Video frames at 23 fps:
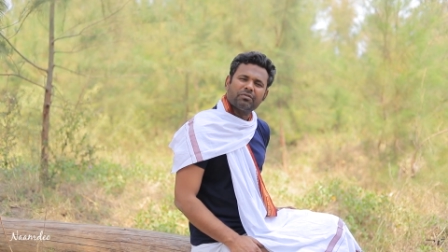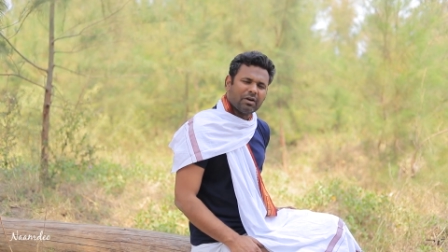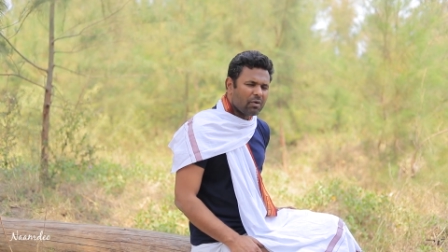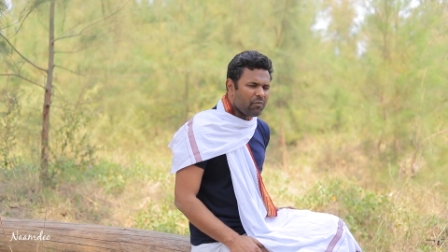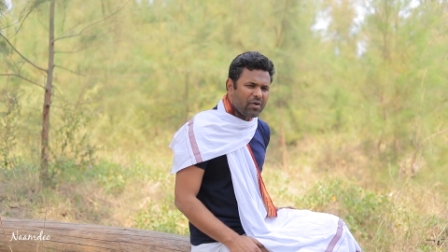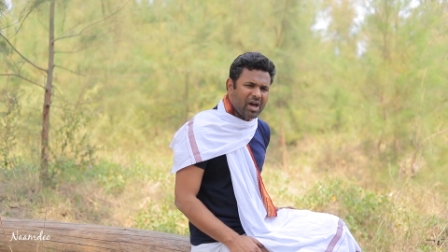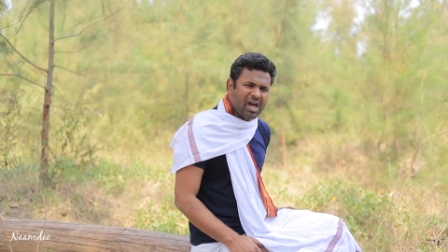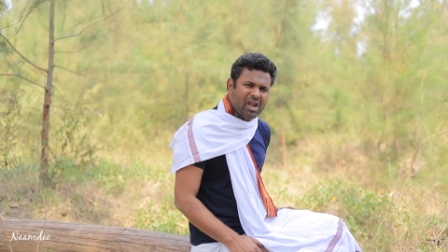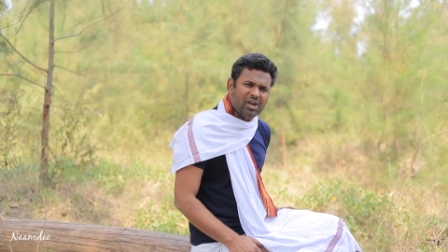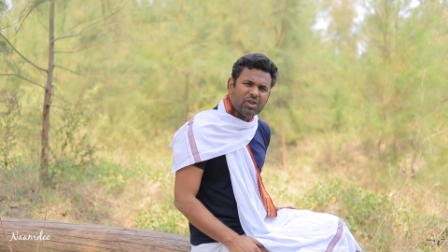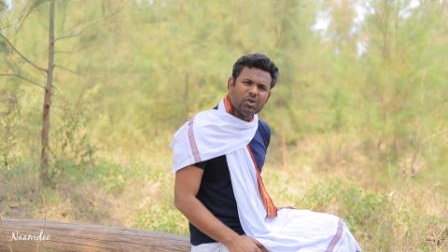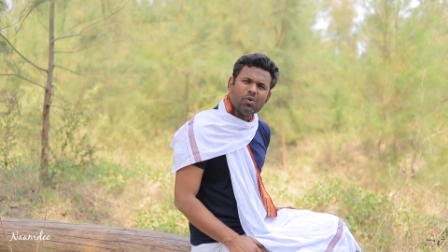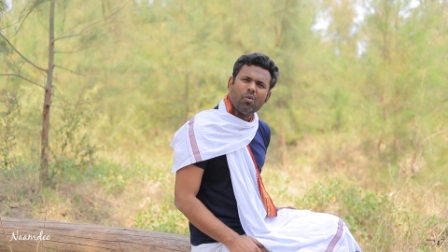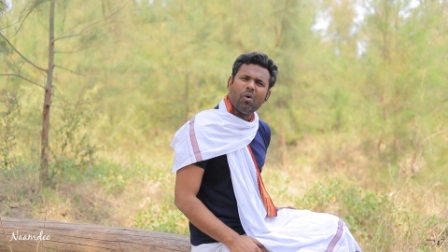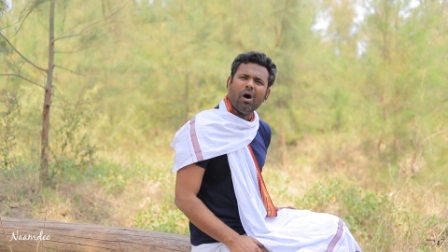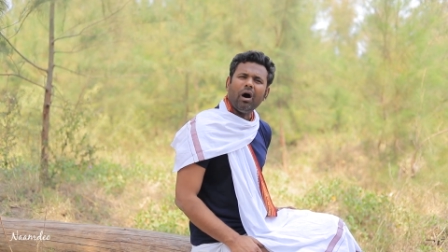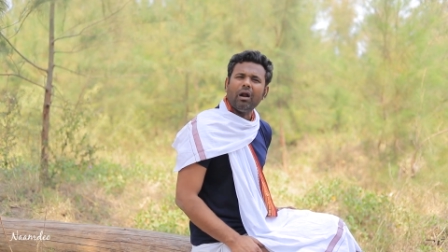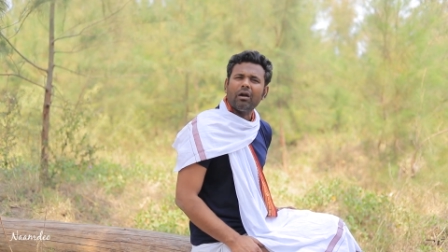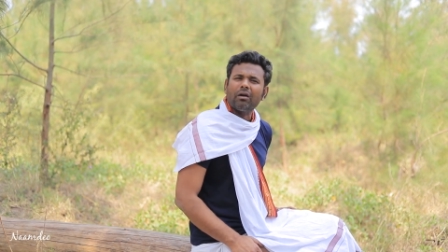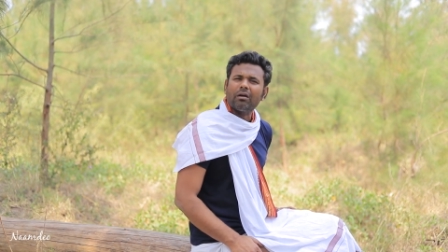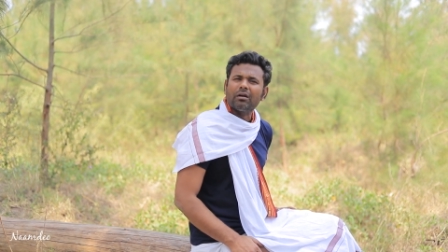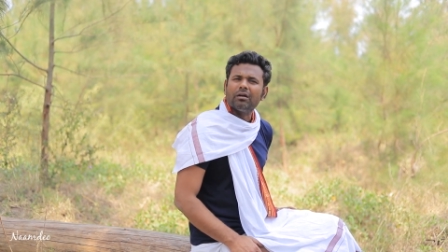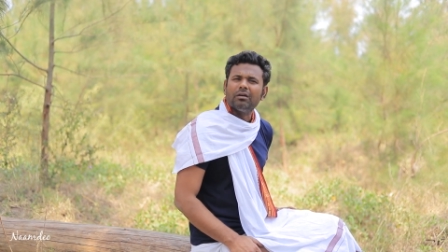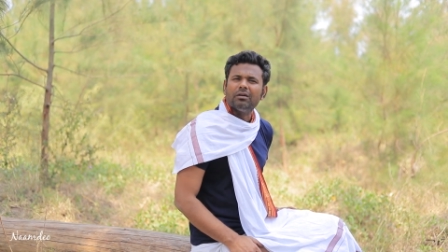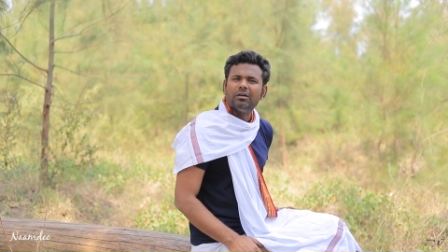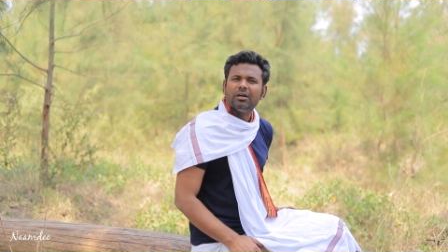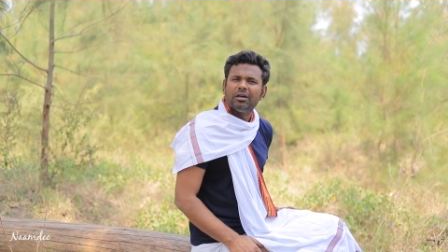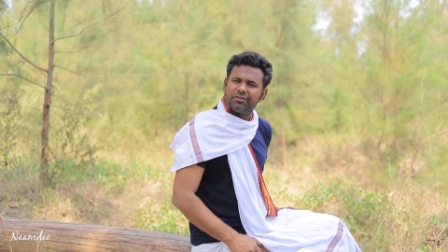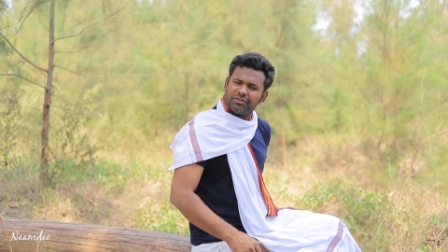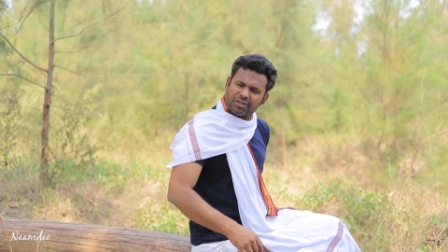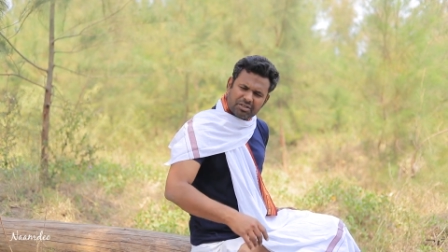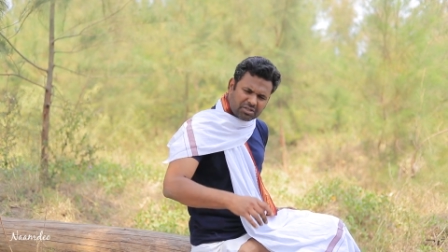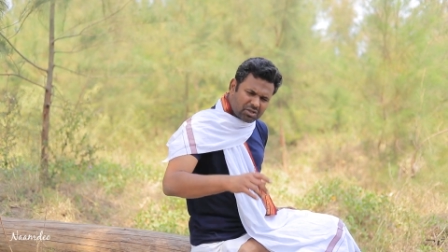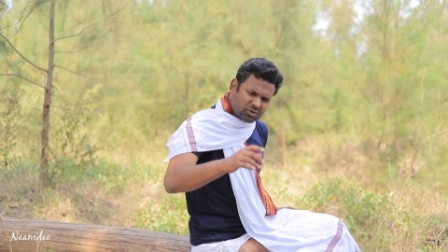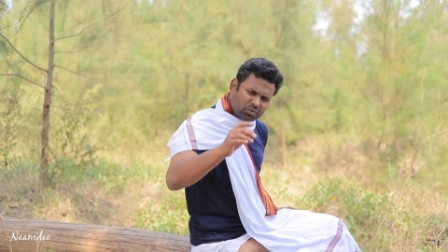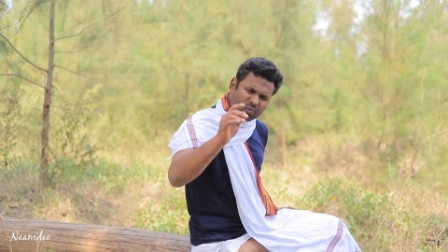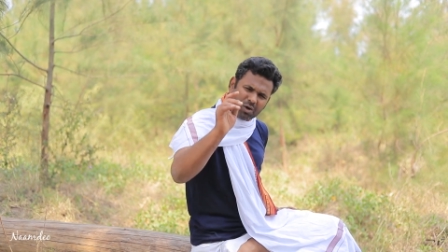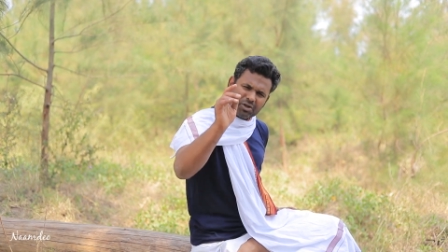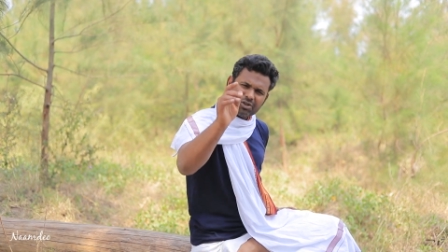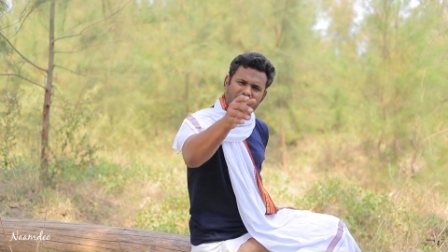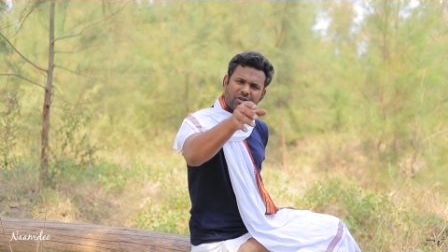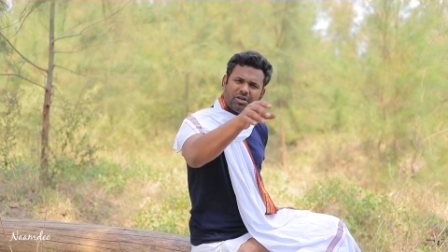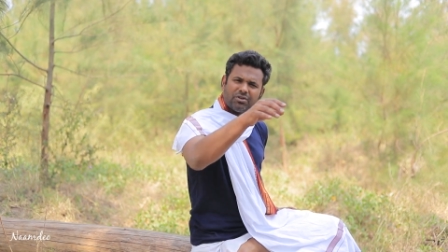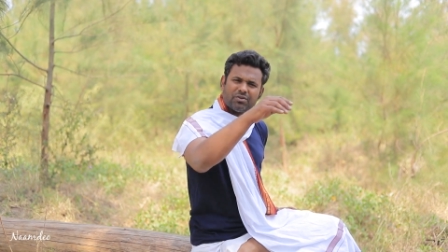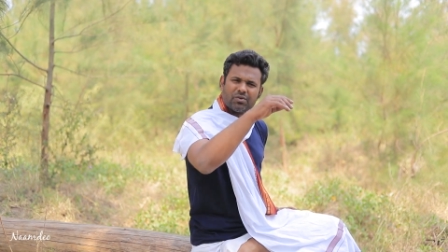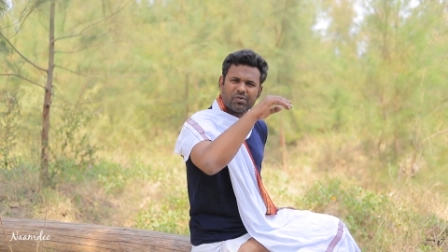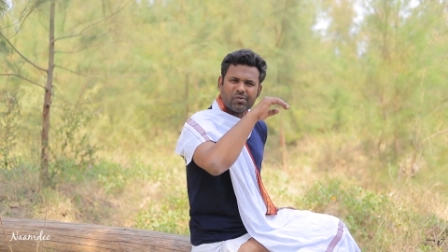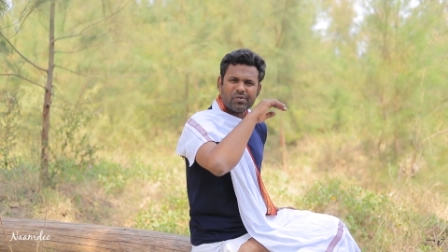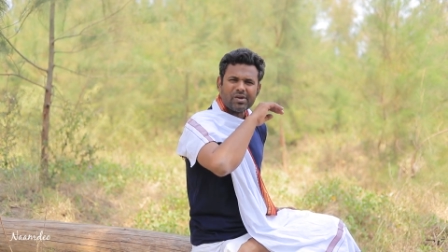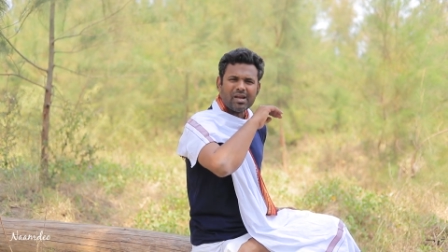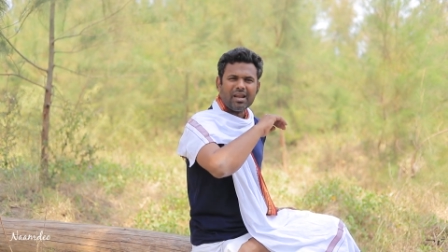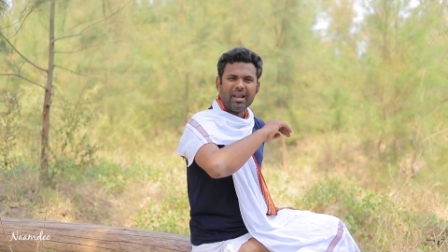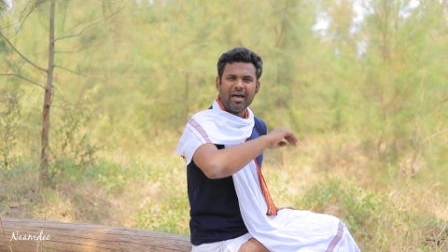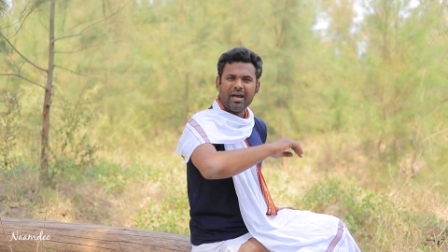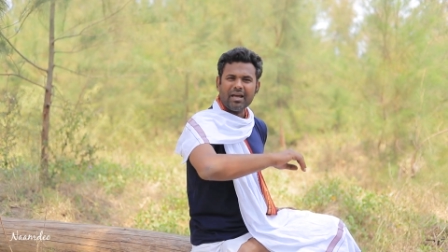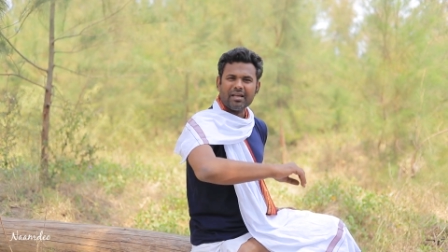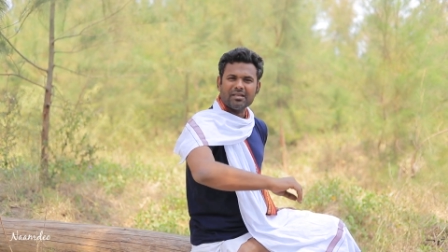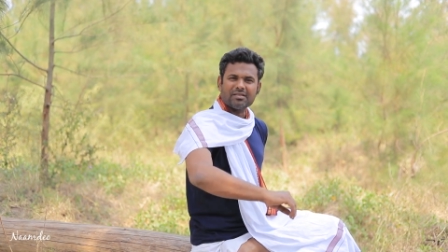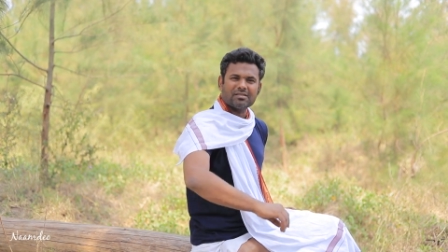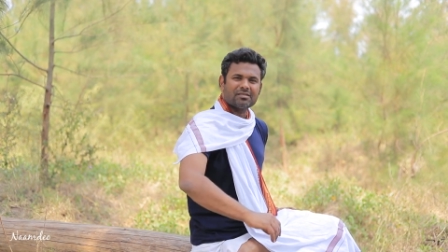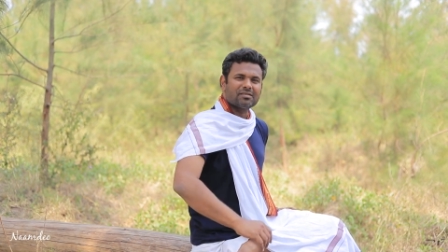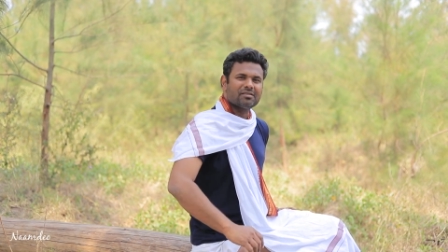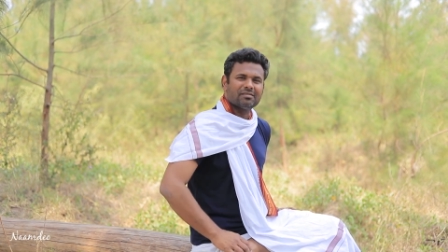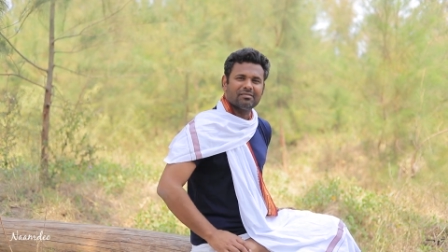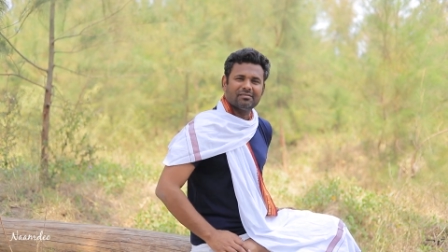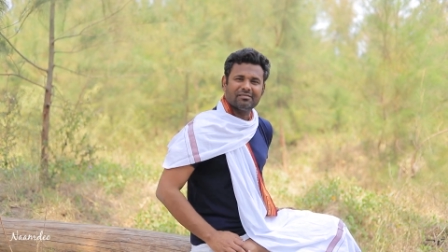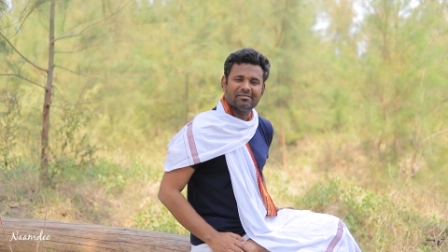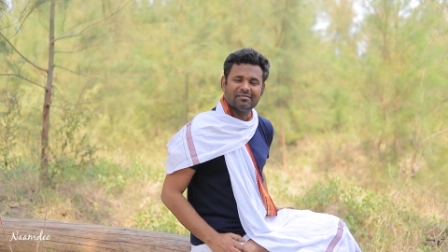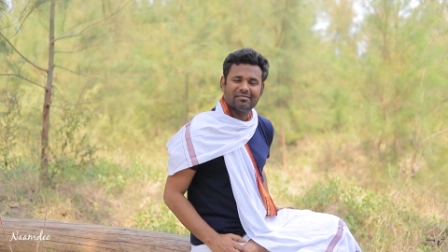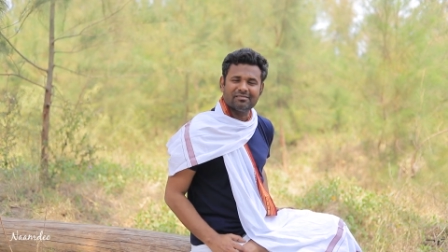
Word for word: from where you are. This is what you need to realize.